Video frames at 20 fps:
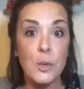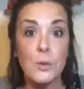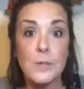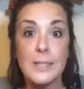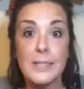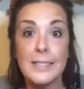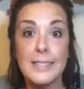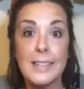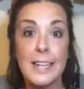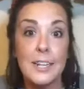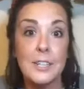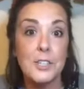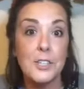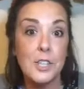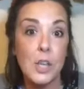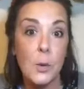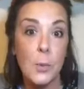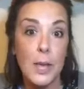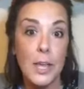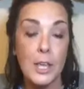to use instead of
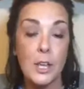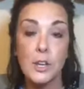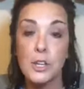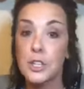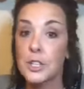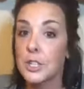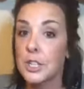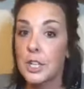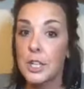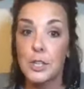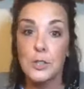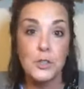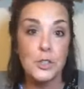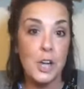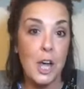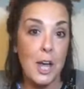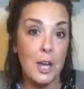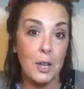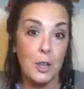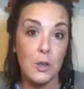sewing. You're just going to use
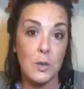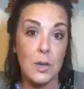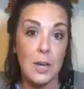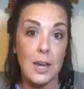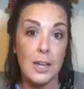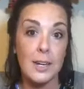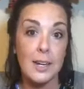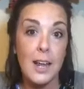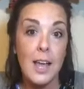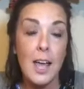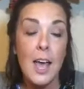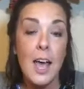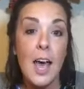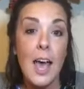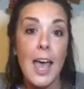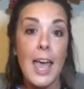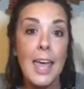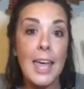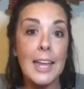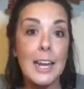your hot glue gun.
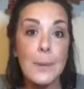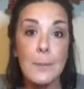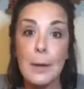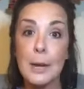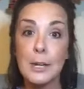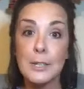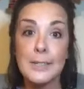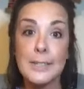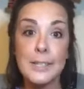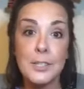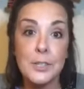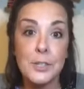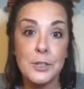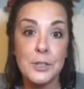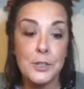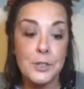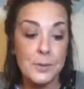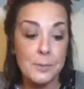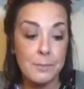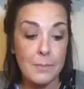And a pair of
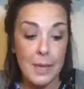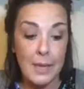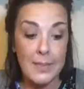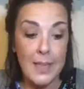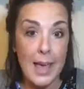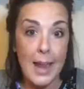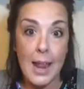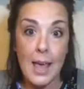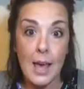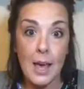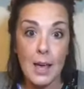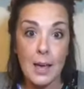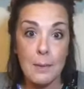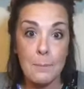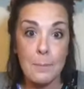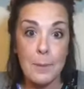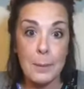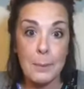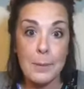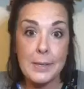scissors. And that
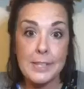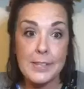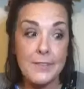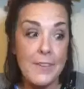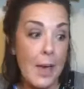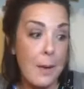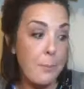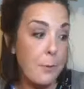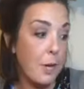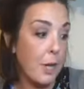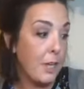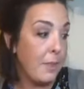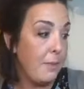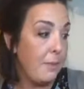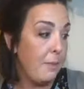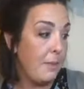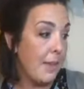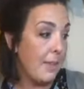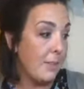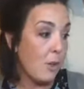big piece of fabric.
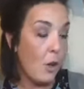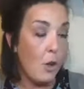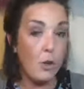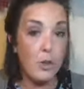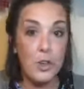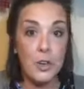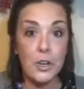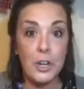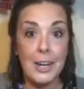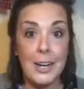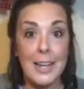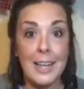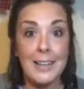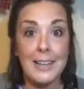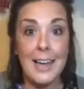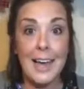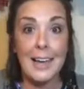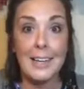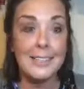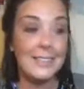That's all you're going to need,
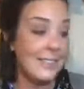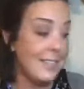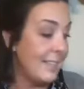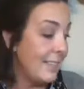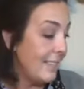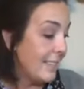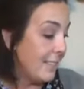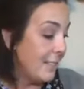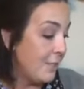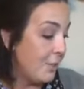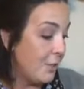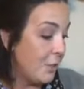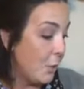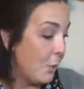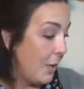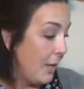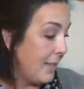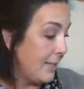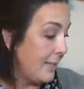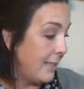guys. And this is
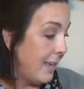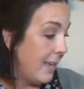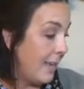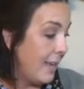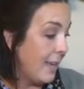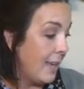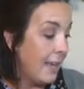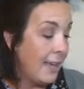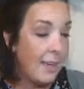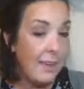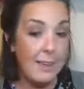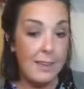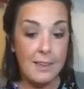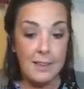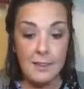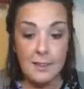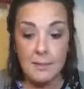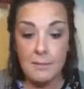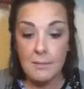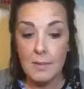so easy.
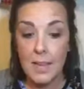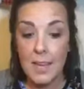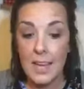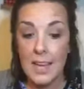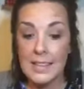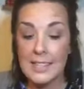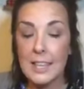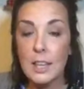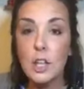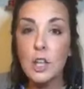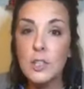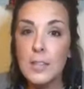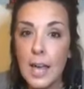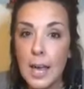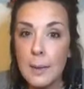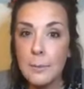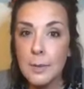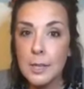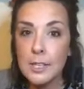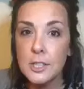It's a little
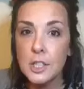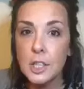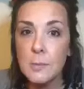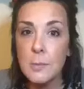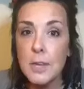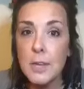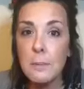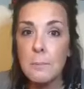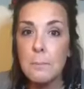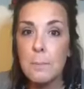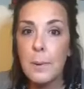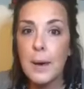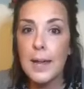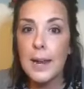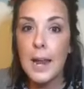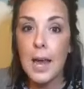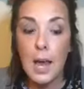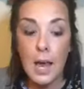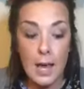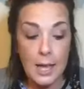time consuming, but
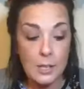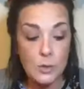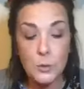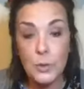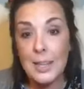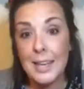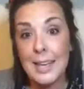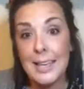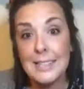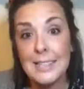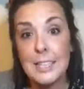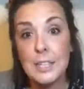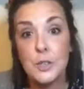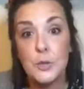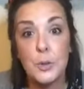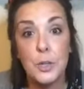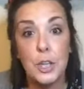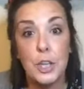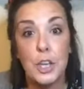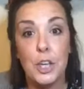it's really easy.
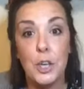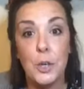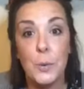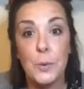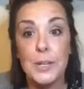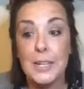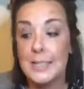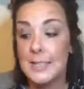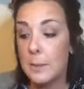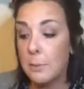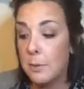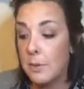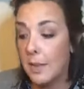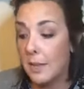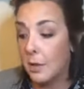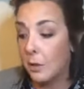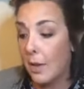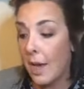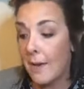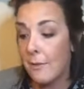It's really cute. And it's something
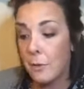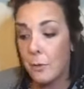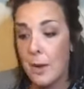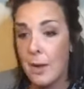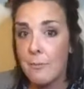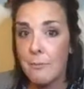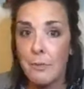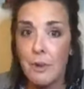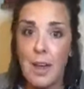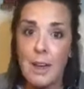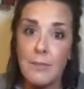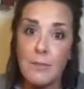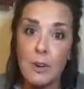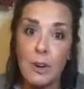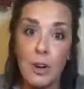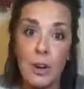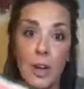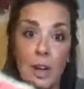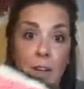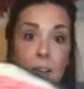that you'll have around
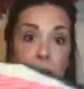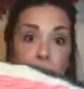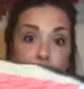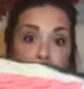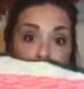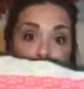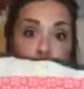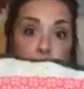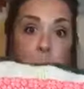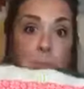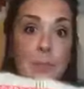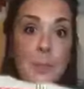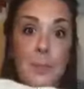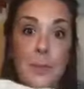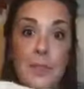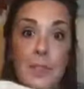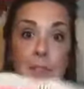forever. Something